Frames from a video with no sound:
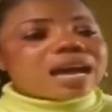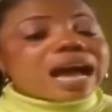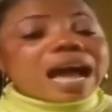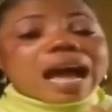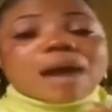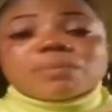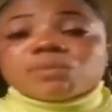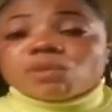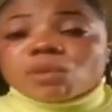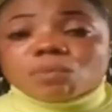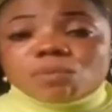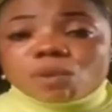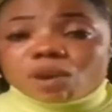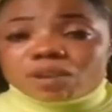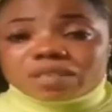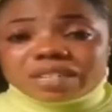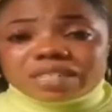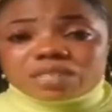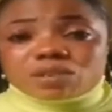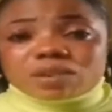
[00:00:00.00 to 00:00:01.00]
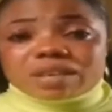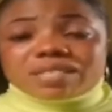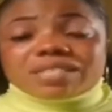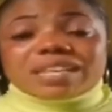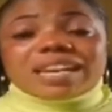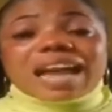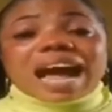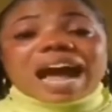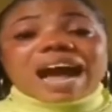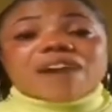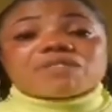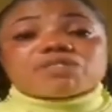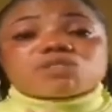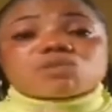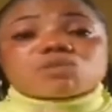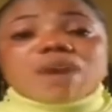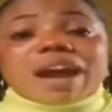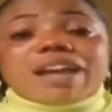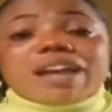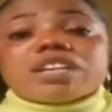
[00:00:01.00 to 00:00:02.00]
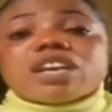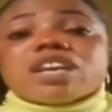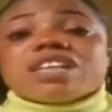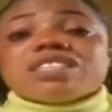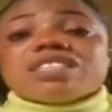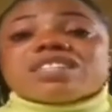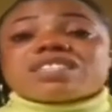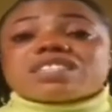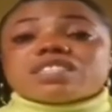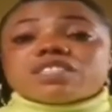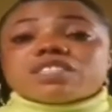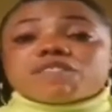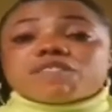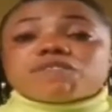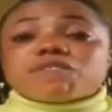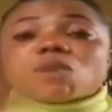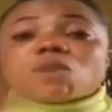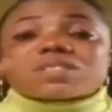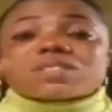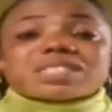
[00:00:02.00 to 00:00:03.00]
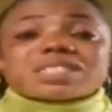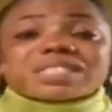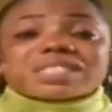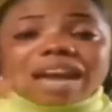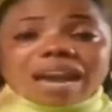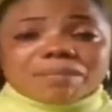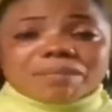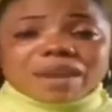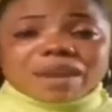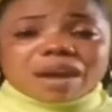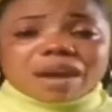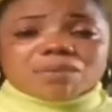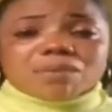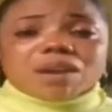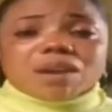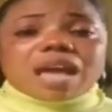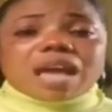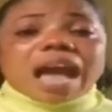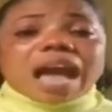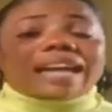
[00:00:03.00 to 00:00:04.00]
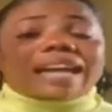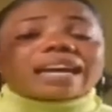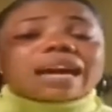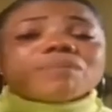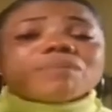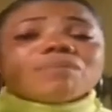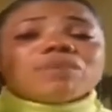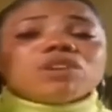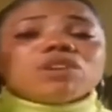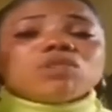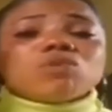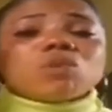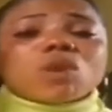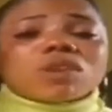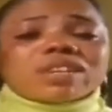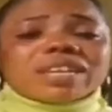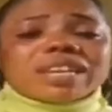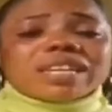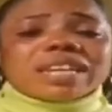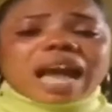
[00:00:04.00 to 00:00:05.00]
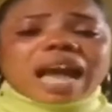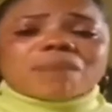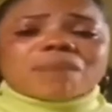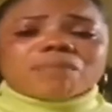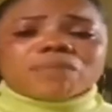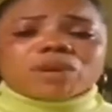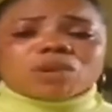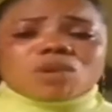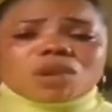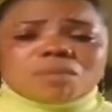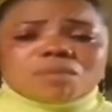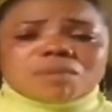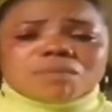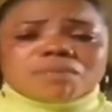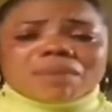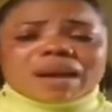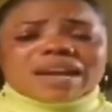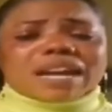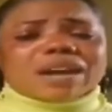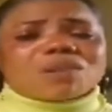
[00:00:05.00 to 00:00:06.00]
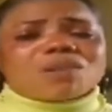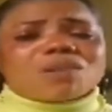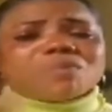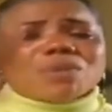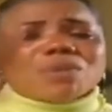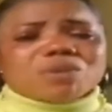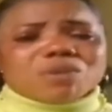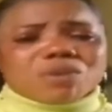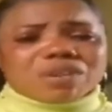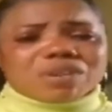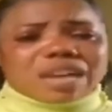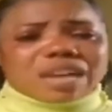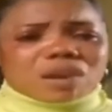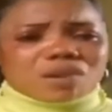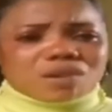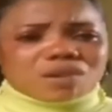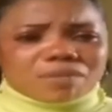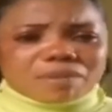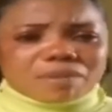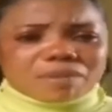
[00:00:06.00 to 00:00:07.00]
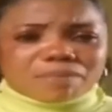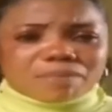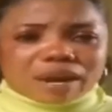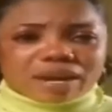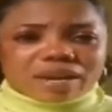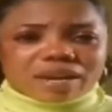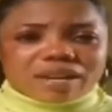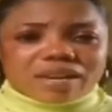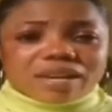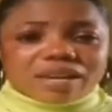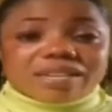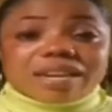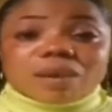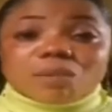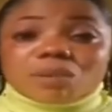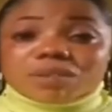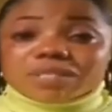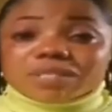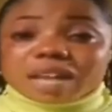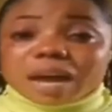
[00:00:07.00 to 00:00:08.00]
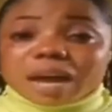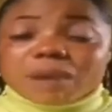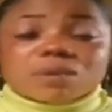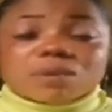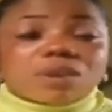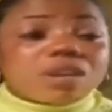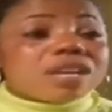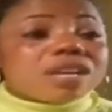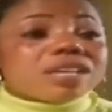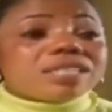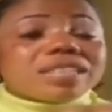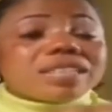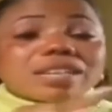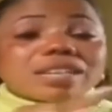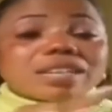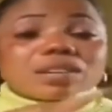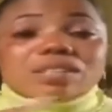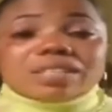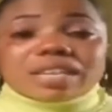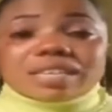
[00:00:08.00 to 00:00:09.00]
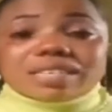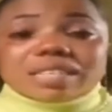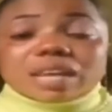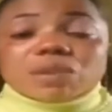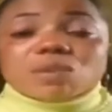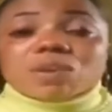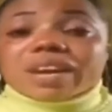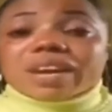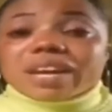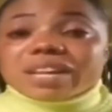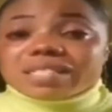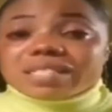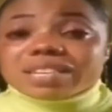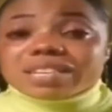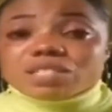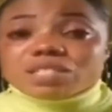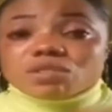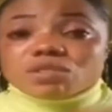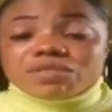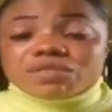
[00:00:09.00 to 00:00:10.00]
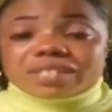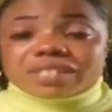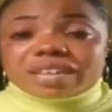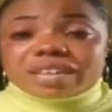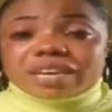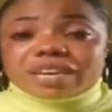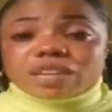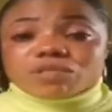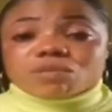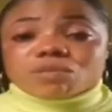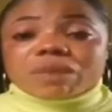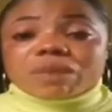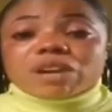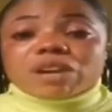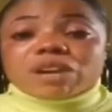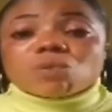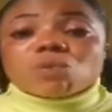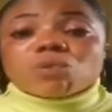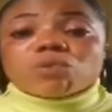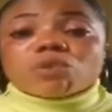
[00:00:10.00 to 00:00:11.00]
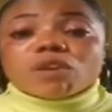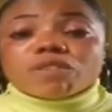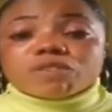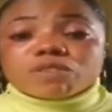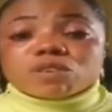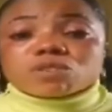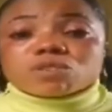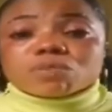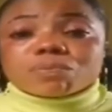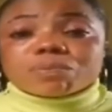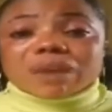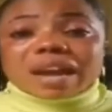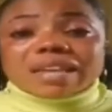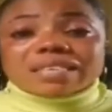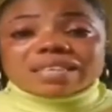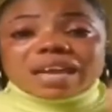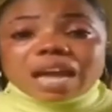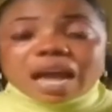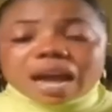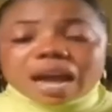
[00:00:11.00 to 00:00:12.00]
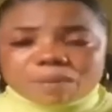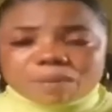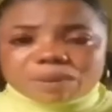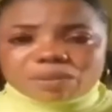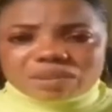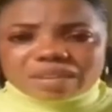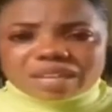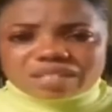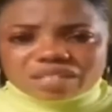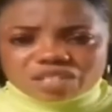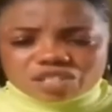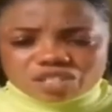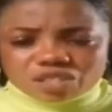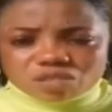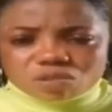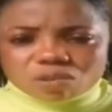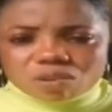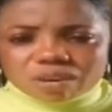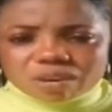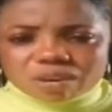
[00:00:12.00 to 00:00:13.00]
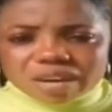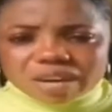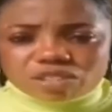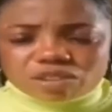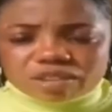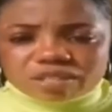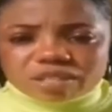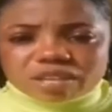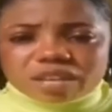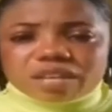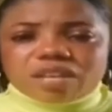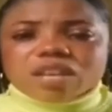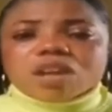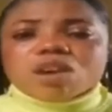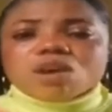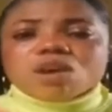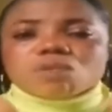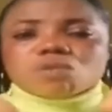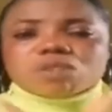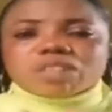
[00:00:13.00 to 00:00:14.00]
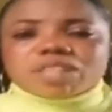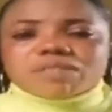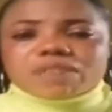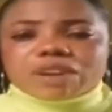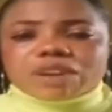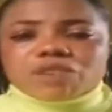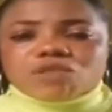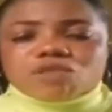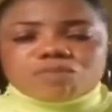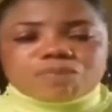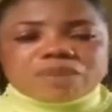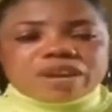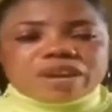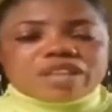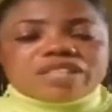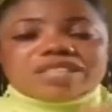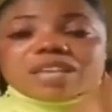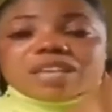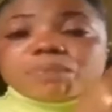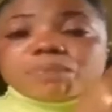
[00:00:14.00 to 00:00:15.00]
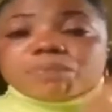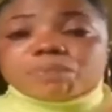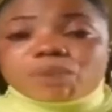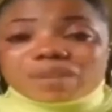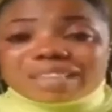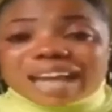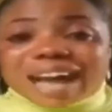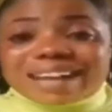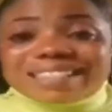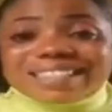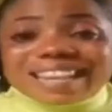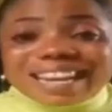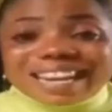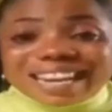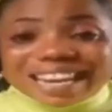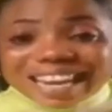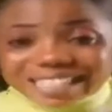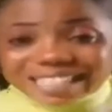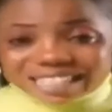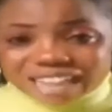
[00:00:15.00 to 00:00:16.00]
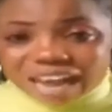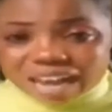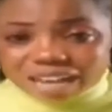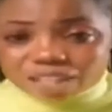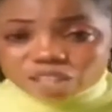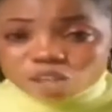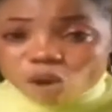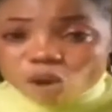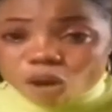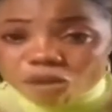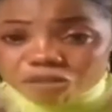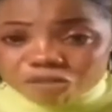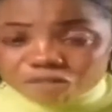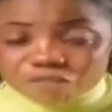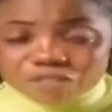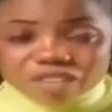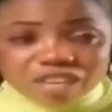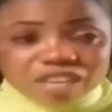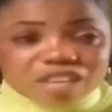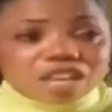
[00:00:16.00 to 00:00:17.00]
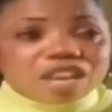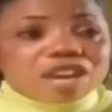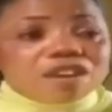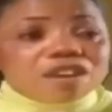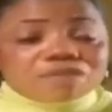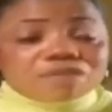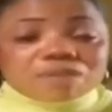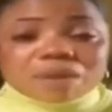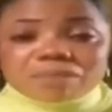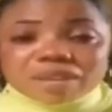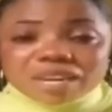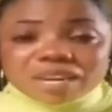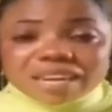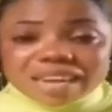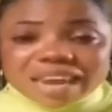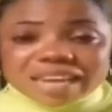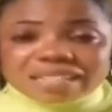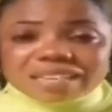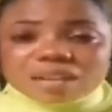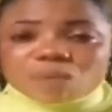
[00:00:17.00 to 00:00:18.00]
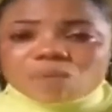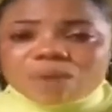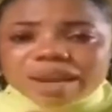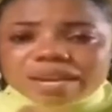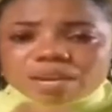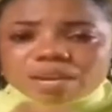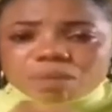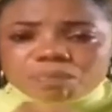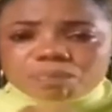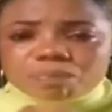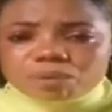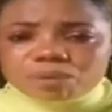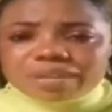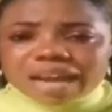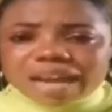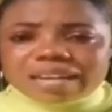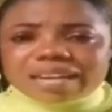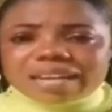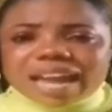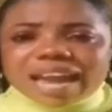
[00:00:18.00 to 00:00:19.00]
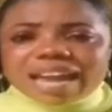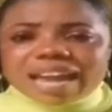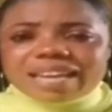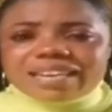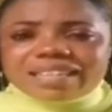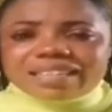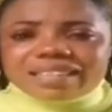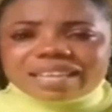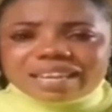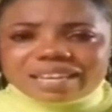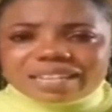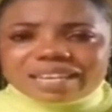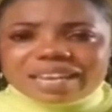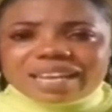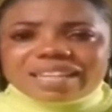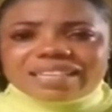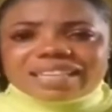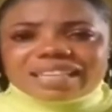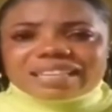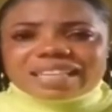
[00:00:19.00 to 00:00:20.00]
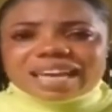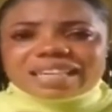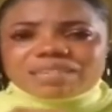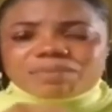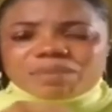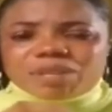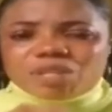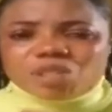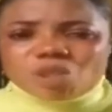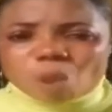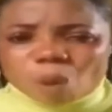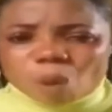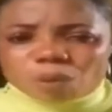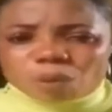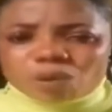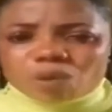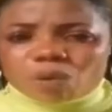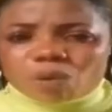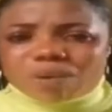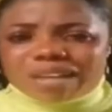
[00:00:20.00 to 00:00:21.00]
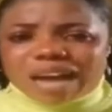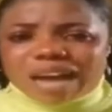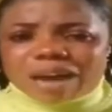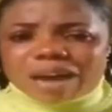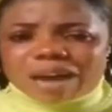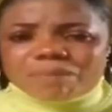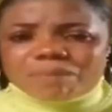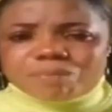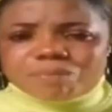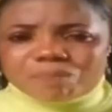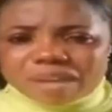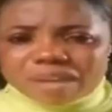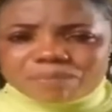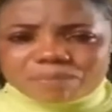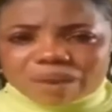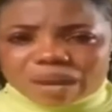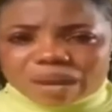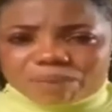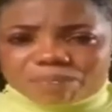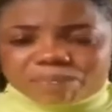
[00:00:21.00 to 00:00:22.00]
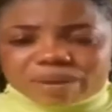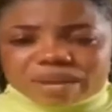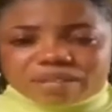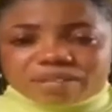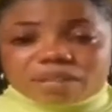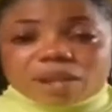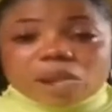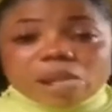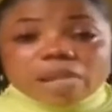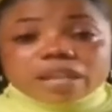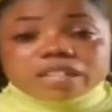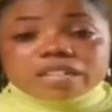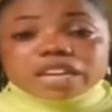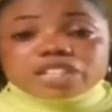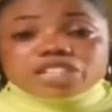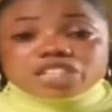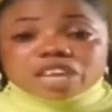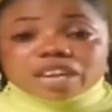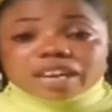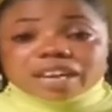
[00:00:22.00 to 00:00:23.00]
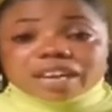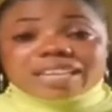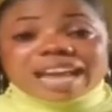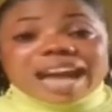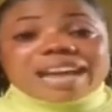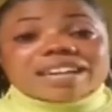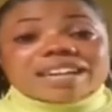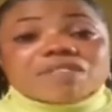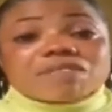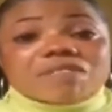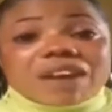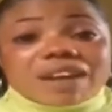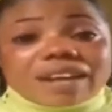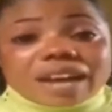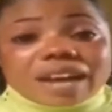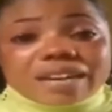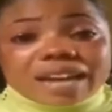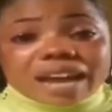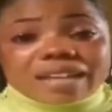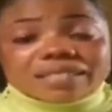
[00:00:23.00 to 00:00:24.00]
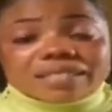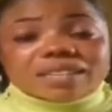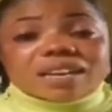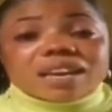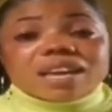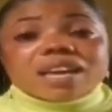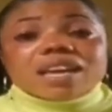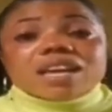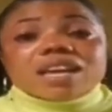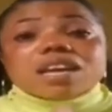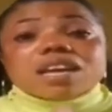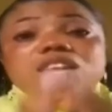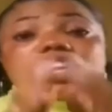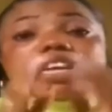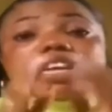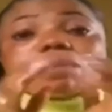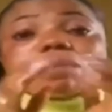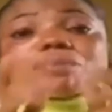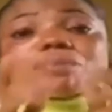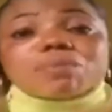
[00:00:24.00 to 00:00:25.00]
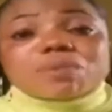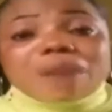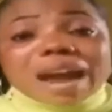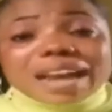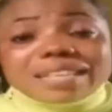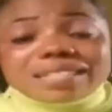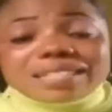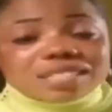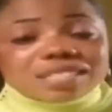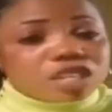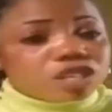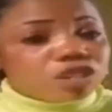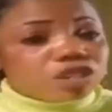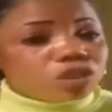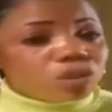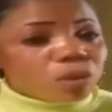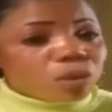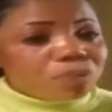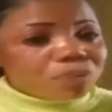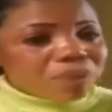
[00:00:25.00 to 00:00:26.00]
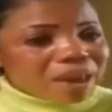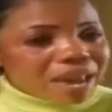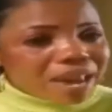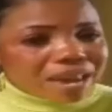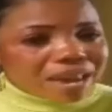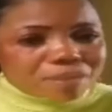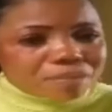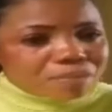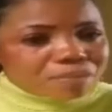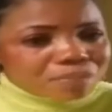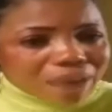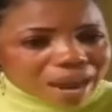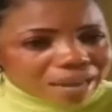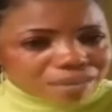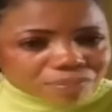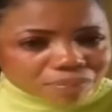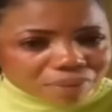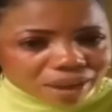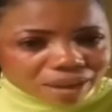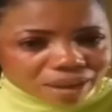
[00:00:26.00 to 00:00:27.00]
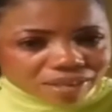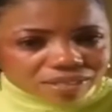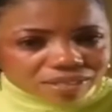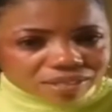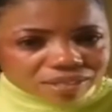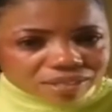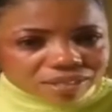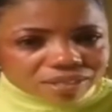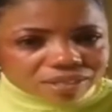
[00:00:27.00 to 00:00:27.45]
I'm no more interested. I have tried. This is the fourth time now. I can't be running and be coming back. I can't be running and coming back. That was how they said, okay, since you've decided to marry, we will not force you. Bright, our daughter says she's no longer interested. Whatever you've paid, they brought out the ledger, the family ledger, where they put down anything that has been done or that have been paid, bride price. They check it and they found out that Bright did not pay bride price.